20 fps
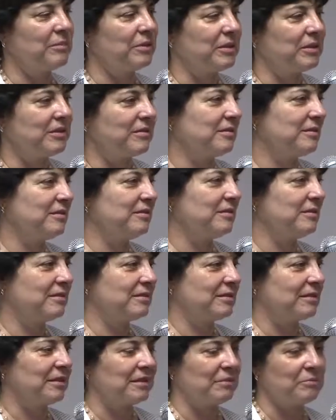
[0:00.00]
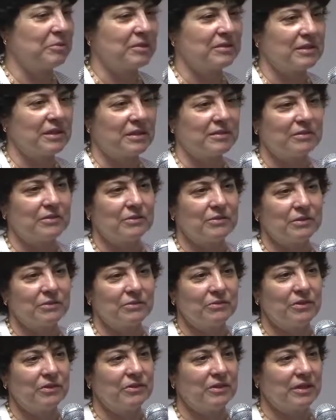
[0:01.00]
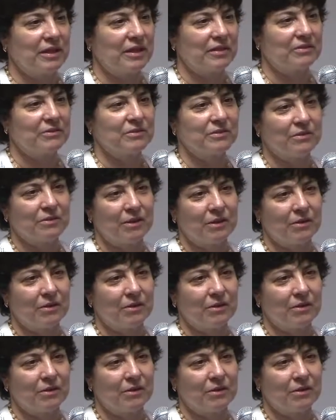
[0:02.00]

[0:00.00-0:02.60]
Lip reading: because this is breast cancer and ovarian cancer